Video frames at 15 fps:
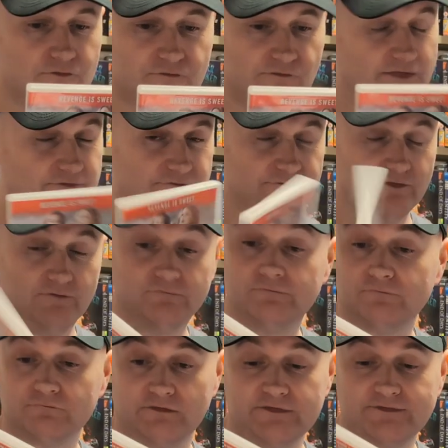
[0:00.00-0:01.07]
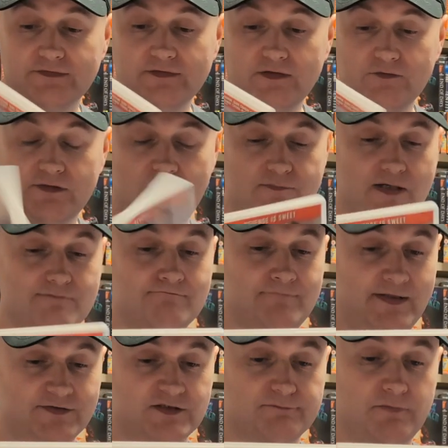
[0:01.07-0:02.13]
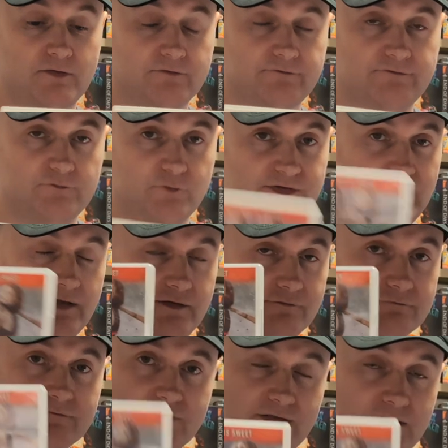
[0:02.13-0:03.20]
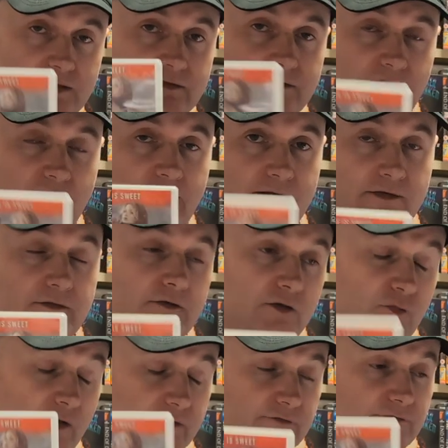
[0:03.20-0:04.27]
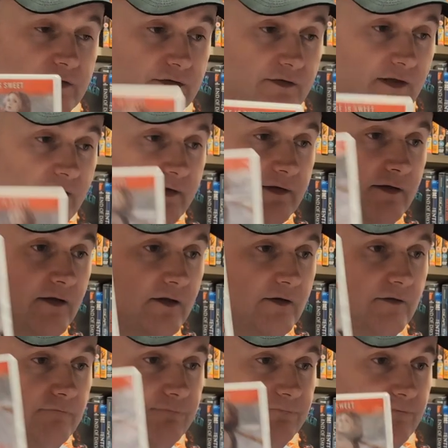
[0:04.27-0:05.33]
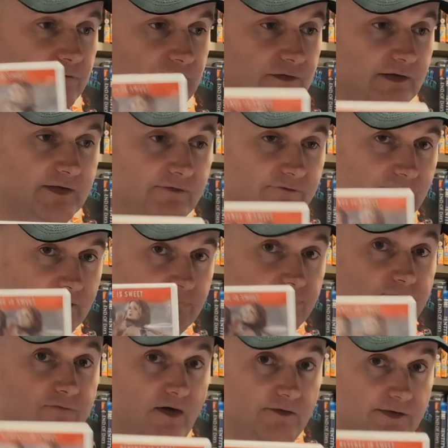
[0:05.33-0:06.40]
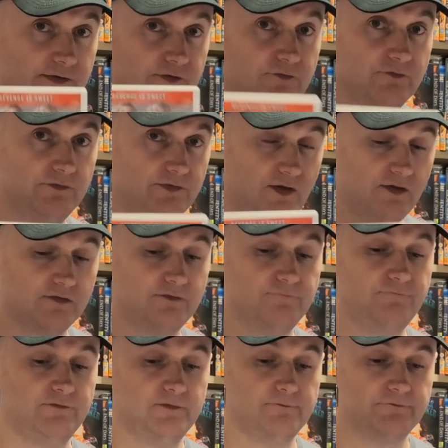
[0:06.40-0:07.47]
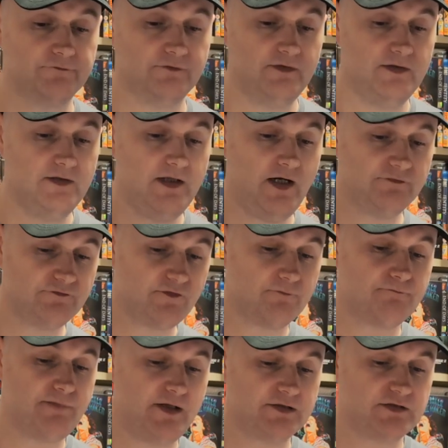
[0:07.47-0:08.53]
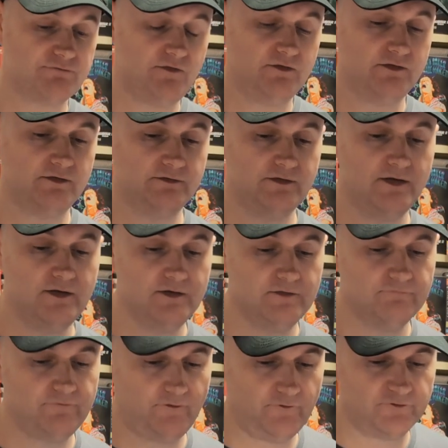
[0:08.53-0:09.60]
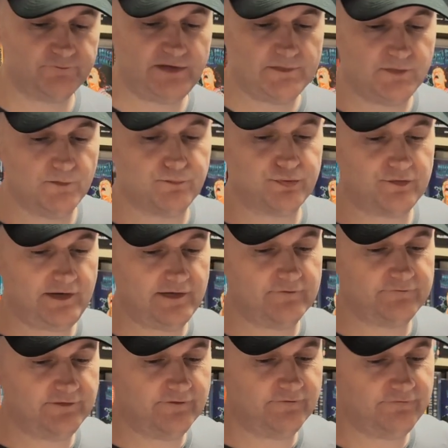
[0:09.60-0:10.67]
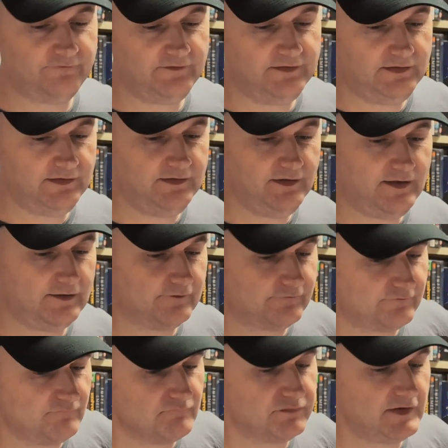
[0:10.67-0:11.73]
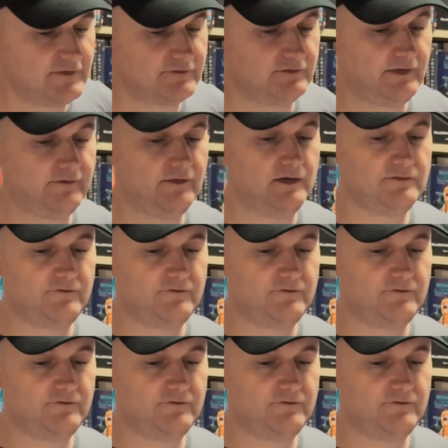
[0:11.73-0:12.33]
Great stuff. Released in the UK by Matchbox, which had a really good eye. Who had a really good eye for releasing very good horror films. Another badge of honour for those people browsing CEX and places like that.